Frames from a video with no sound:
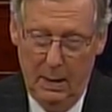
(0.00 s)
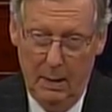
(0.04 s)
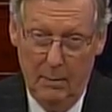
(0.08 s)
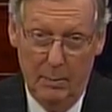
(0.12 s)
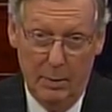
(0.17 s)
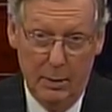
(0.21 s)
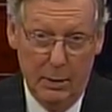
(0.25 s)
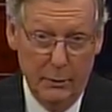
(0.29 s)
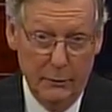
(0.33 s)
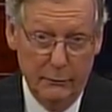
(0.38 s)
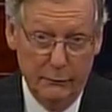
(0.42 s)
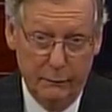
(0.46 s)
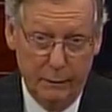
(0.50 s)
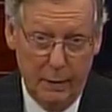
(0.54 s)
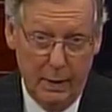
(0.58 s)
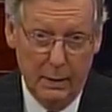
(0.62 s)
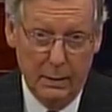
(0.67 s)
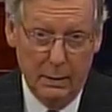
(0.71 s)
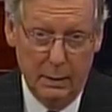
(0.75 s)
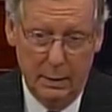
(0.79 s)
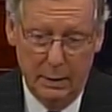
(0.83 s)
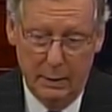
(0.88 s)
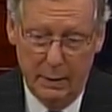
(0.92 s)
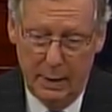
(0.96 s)
Because,
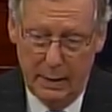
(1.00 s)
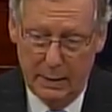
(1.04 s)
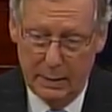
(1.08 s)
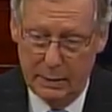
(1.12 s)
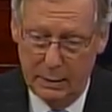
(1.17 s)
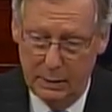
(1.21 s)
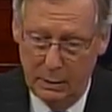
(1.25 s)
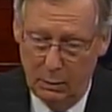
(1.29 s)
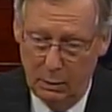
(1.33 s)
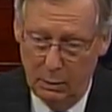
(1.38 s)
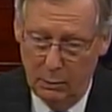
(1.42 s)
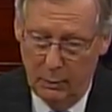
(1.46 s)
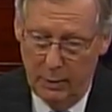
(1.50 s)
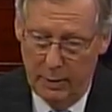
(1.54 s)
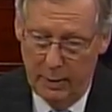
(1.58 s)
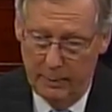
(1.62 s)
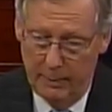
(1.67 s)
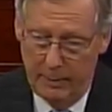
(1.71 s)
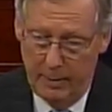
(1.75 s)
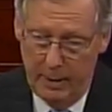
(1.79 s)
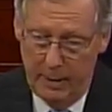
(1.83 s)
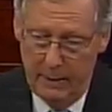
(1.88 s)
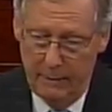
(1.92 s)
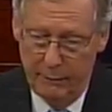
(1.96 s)
frankly, that's the only way to
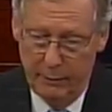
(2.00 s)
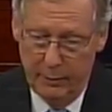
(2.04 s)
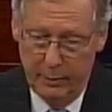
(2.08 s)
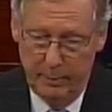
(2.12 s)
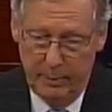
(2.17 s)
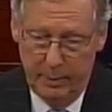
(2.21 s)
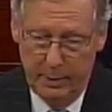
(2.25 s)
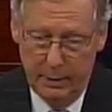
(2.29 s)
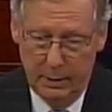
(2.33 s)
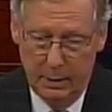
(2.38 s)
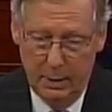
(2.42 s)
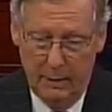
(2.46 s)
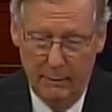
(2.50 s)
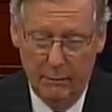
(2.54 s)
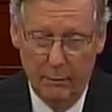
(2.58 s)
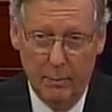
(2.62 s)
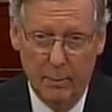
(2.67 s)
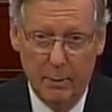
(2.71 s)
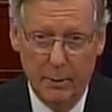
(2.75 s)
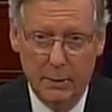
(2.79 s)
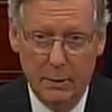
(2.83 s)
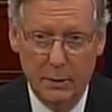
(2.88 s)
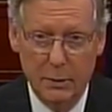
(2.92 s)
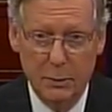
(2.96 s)
pay for the big
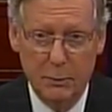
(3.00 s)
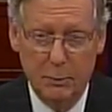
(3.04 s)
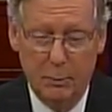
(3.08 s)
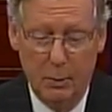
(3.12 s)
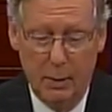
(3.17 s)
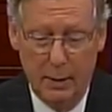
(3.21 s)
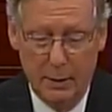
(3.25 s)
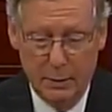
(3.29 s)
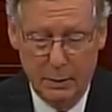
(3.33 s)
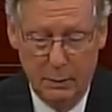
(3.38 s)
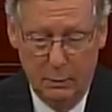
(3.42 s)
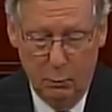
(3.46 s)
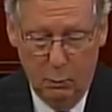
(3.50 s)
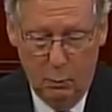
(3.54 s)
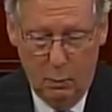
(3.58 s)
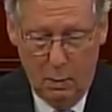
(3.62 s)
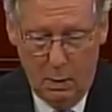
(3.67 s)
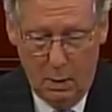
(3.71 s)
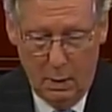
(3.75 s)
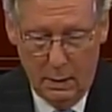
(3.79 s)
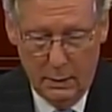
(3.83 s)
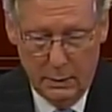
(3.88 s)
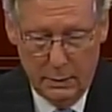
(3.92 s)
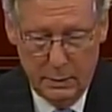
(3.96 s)
government this President
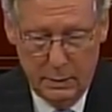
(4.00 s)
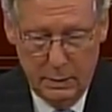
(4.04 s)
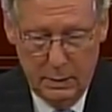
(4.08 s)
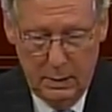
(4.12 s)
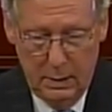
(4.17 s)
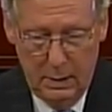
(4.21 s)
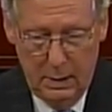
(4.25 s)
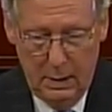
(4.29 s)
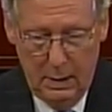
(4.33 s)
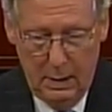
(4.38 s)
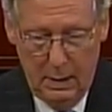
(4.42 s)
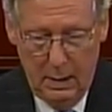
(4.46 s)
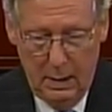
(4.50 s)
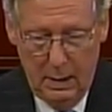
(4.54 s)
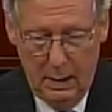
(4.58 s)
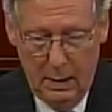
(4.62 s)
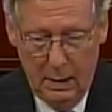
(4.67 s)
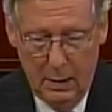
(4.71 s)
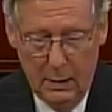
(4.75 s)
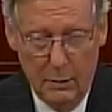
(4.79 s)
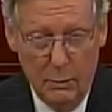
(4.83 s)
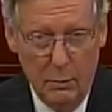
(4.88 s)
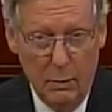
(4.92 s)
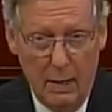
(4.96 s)
wants.
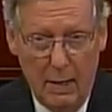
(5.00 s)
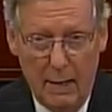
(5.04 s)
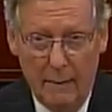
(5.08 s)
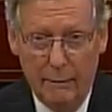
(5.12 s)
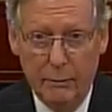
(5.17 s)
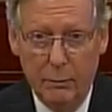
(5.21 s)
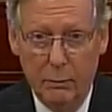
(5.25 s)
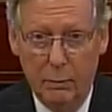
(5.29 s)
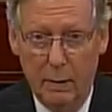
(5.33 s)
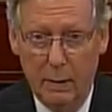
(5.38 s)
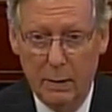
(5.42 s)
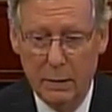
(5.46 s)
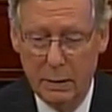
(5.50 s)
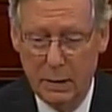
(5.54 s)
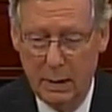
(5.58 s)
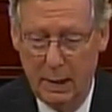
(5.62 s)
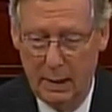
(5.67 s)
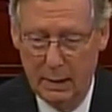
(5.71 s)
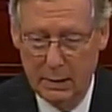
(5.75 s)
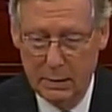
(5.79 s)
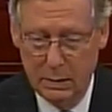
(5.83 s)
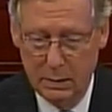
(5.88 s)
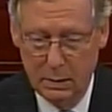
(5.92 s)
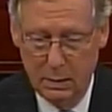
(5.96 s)
You have to raise
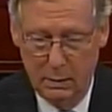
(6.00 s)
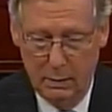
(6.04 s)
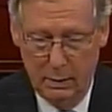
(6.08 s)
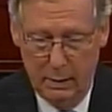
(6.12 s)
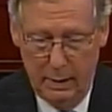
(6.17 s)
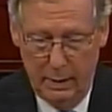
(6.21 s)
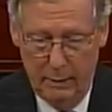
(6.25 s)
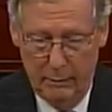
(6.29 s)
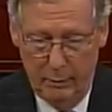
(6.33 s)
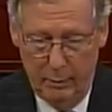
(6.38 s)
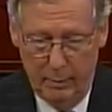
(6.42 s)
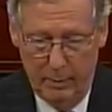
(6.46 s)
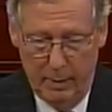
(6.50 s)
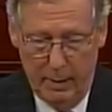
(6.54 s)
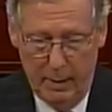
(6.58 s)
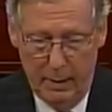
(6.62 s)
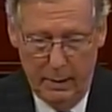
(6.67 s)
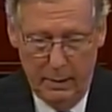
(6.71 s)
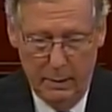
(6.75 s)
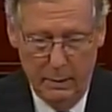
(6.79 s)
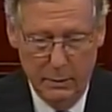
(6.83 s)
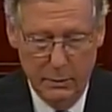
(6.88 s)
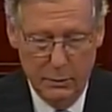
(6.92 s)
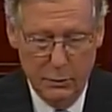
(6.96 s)
taxes on
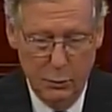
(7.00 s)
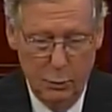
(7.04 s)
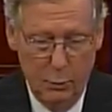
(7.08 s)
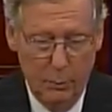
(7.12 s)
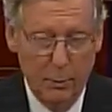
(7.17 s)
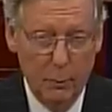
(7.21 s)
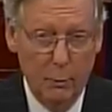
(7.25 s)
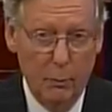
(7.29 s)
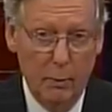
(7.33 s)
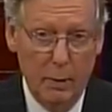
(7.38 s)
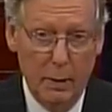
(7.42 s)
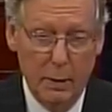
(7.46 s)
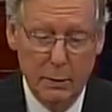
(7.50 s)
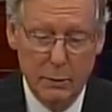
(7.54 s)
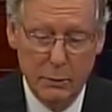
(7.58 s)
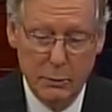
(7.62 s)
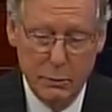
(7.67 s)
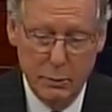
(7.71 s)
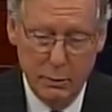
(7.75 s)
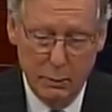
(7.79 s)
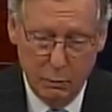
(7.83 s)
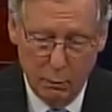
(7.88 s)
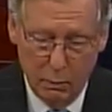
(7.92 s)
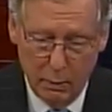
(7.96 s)
everybody. The super
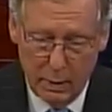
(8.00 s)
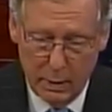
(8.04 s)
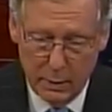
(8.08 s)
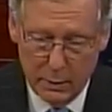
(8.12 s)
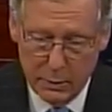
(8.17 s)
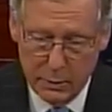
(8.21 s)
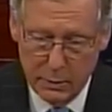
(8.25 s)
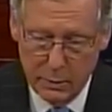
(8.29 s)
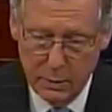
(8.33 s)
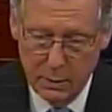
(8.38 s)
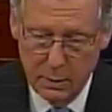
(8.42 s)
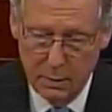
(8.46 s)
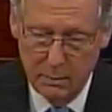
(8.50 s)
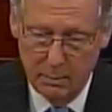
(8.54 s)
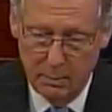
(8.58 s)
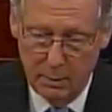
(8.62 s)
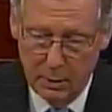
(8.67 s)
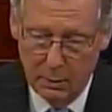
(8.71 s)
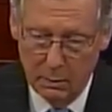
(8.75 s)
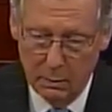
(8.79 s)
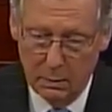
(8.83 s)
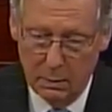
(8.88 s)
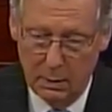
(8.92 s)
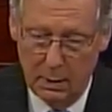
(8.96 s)
rich, the rich,
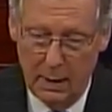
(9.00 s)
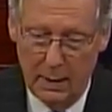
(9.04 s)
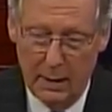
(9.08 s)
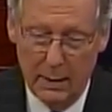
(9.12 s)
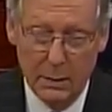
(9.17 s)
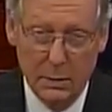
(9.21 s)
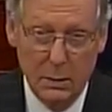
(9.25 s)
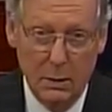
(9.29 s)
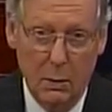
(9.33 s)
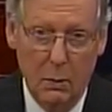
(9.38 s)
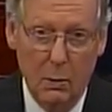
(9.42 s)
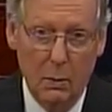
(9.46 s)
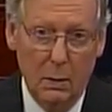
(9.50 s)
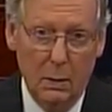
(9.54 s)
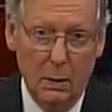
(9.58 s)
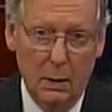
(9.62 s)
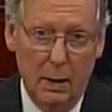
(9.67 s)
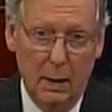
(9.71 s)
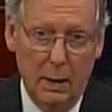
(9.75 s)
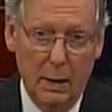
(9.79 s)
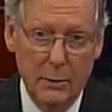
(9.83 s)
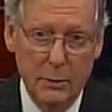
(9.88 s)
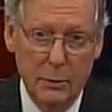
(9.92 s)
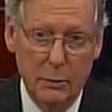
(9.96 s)
middle class, lower
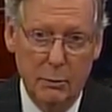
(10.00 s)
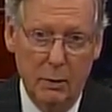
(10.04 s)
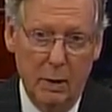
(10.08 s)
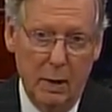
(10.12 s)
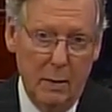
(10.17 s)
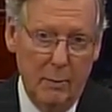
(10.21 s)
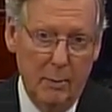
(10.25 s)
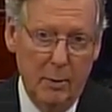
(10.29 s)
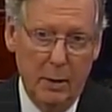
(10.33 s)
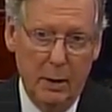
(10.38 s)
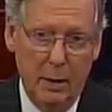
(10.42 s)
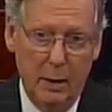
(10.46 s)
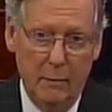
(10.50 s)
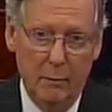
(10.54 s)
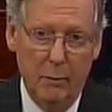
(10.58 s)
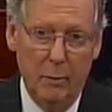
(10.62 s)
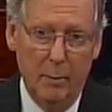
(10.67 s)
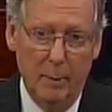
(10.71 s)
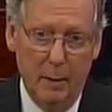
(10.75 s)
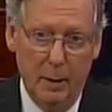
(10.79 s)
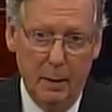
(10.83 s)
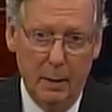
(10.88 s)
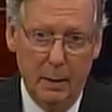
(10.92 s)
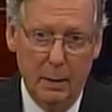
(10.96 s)
class, you name it,
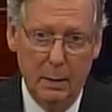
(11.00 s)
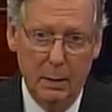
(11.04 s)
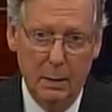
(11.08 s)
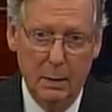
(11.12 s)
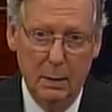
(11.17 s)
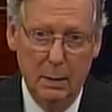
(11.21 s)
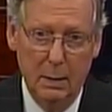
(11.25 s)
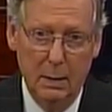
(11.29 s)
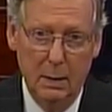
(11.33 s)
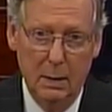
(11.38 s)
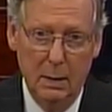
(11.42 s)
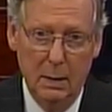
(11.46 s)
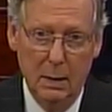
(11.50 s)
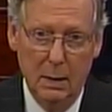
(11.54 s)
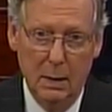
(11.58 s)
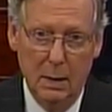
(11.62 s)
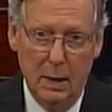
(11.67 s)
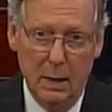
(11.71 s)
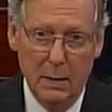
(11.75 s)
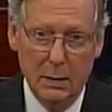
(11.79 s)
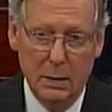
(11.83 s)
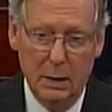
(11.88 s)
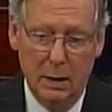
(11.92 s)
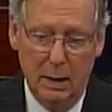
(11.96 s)
everybody
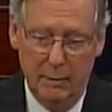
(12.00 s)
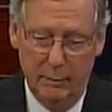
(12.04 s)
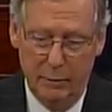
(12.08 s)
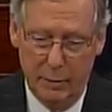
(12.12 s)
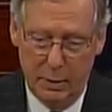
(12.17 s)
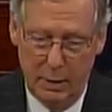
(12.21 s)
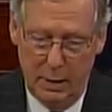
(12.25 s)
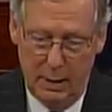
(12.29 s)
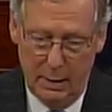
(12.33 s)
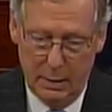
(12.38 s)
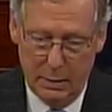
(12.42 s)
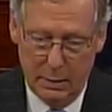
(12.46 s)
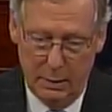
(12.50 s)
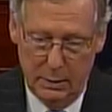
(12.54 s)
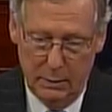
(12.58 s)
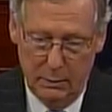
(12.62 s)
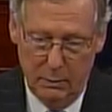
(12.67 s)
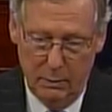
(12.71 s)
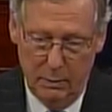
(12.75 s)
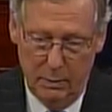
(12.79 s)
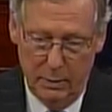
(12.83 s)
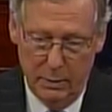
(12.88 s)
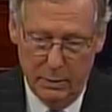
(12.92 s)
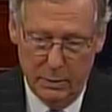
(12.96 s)
has to have a tax
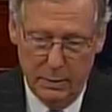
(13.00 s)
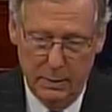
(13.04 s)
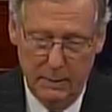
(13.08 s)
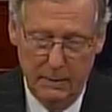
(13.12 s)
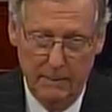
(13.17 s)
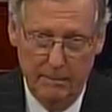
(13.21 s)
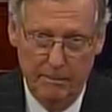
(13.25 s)
increase.